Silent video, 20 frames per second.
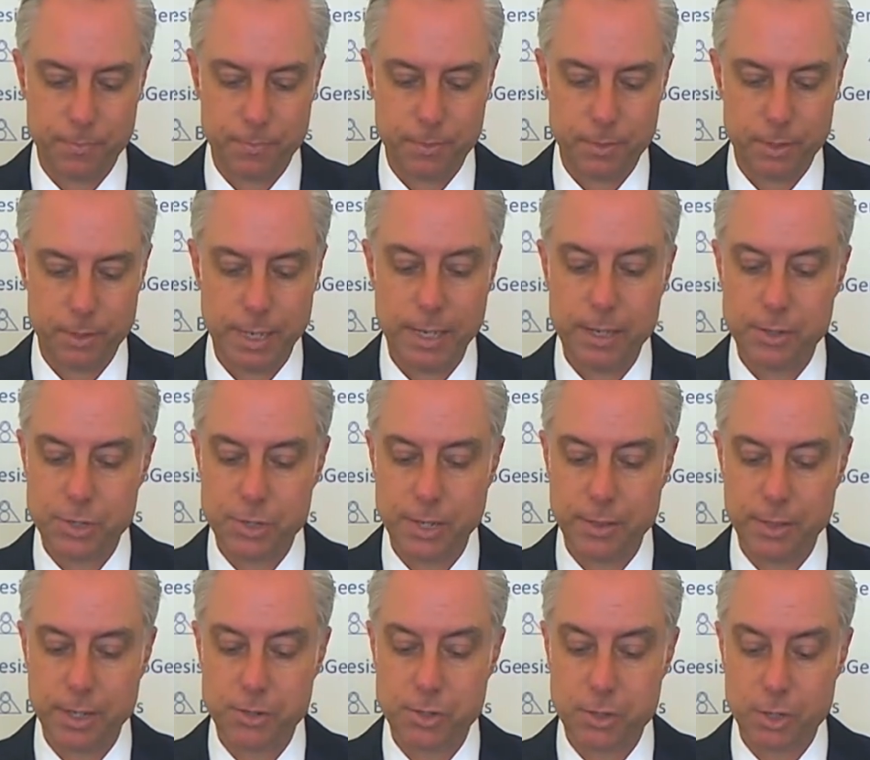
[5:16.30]
It is in
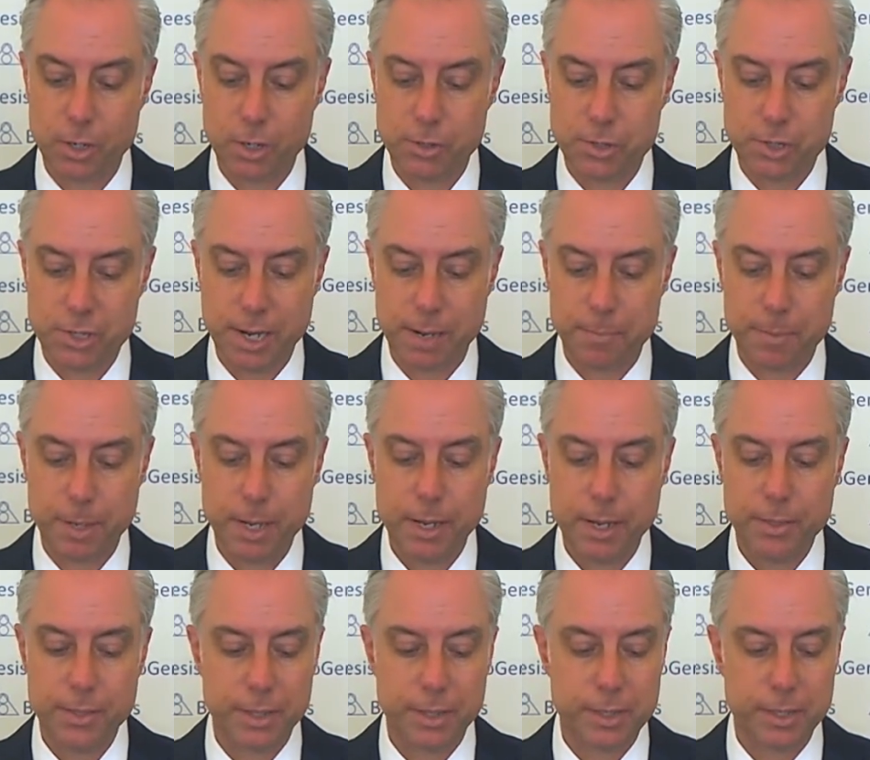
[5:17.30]
this third step
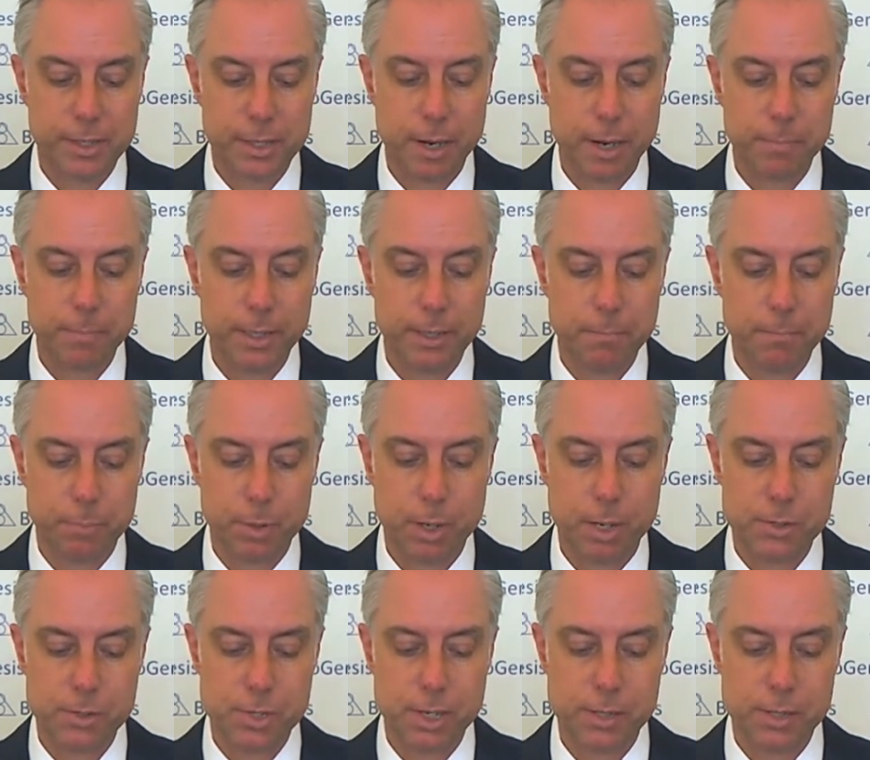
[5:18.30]
that the tumbling
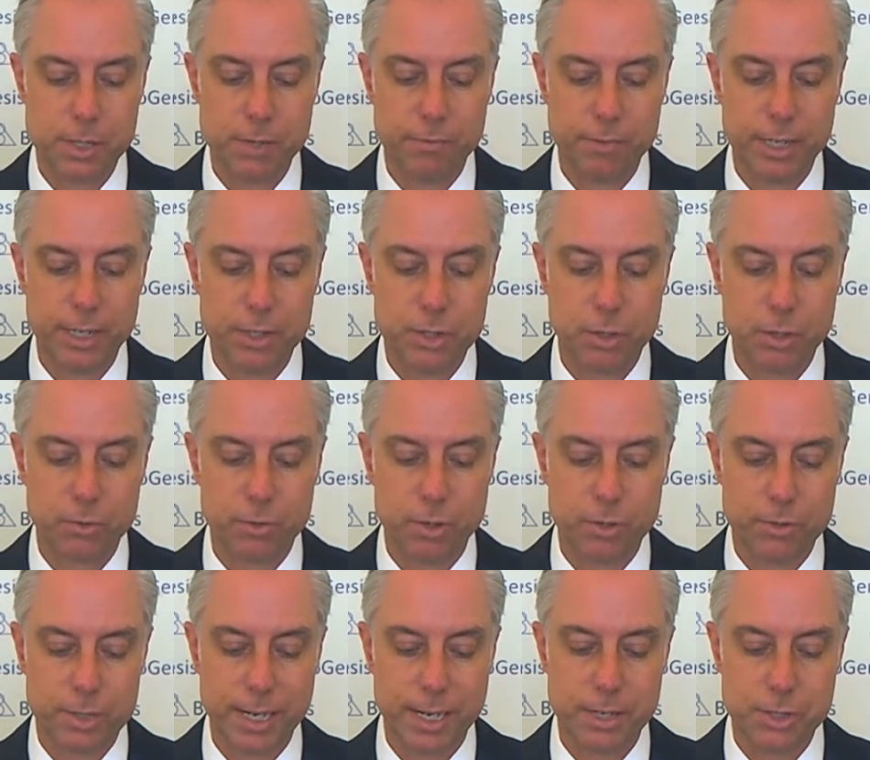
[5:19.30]
process of initial
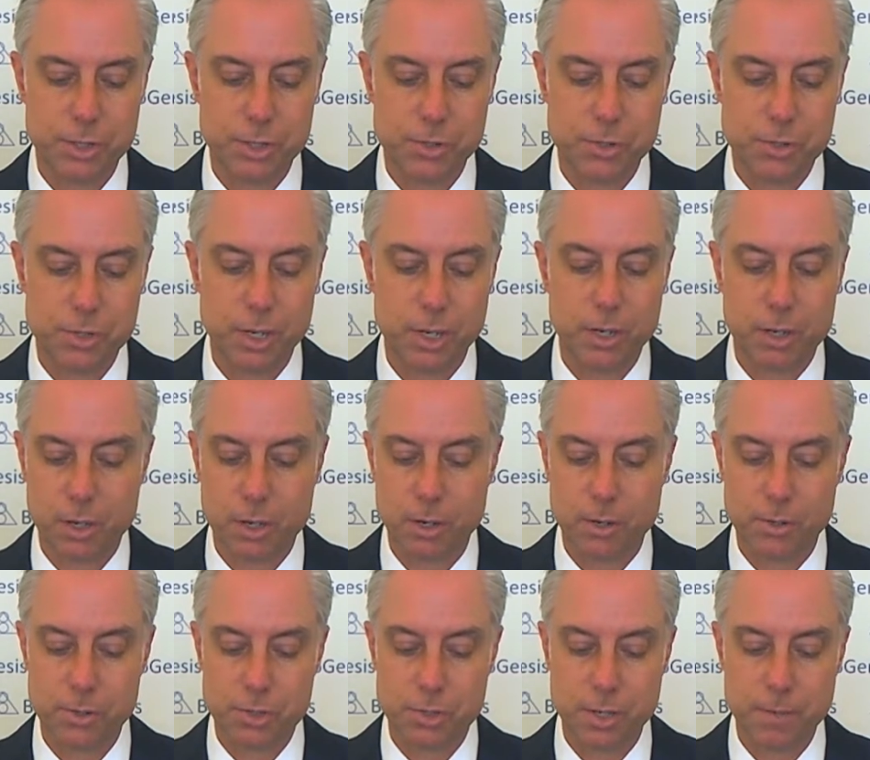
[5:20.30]
rotations
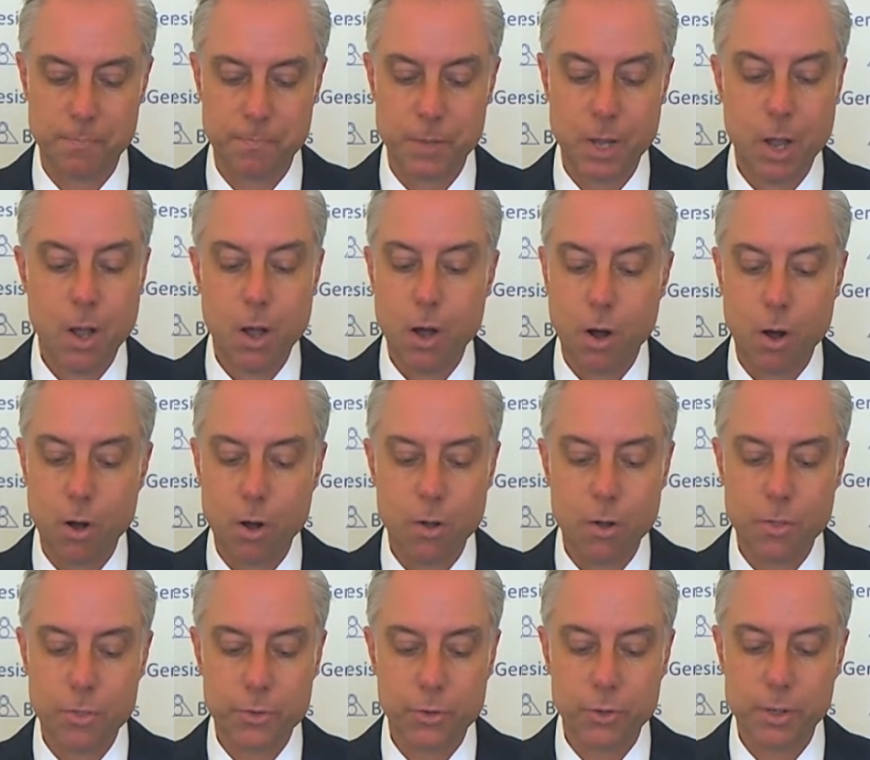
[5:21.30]
occurs. All
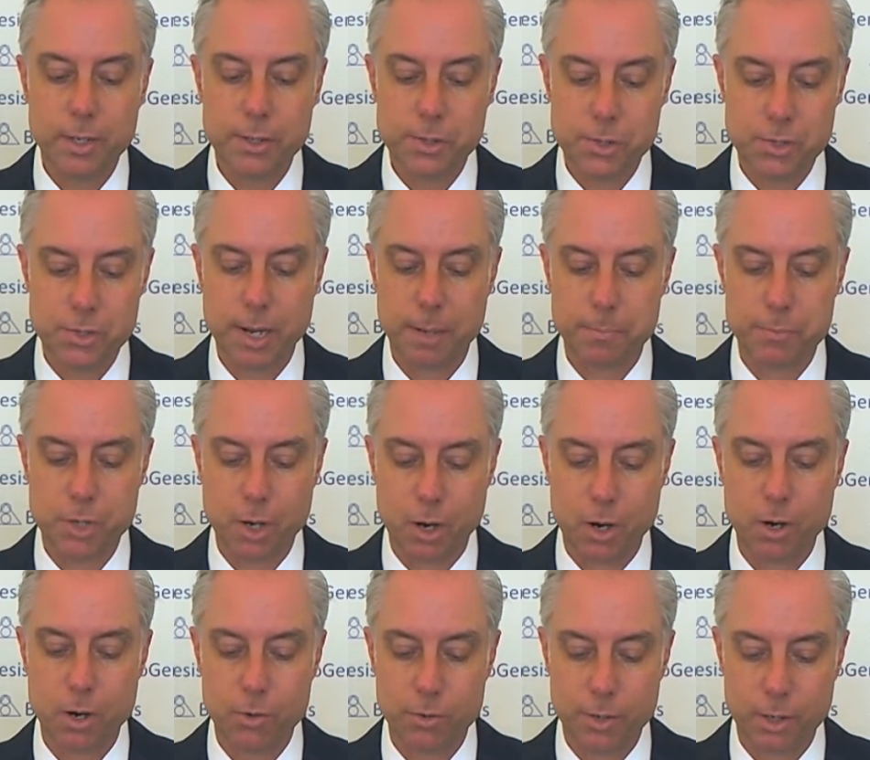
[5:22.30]
three steps
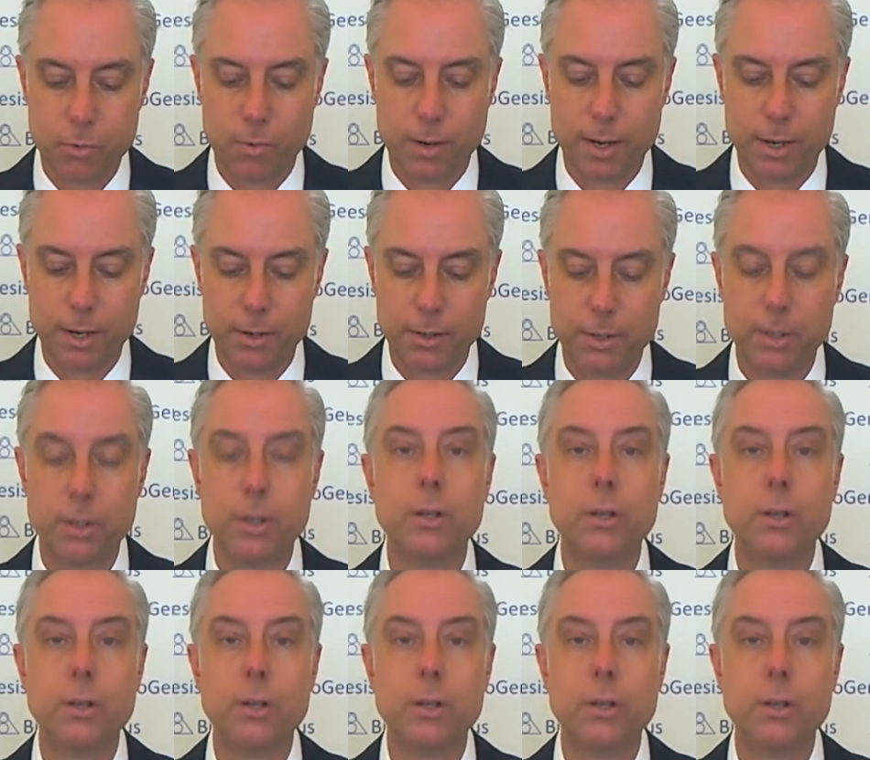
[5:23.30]
are required.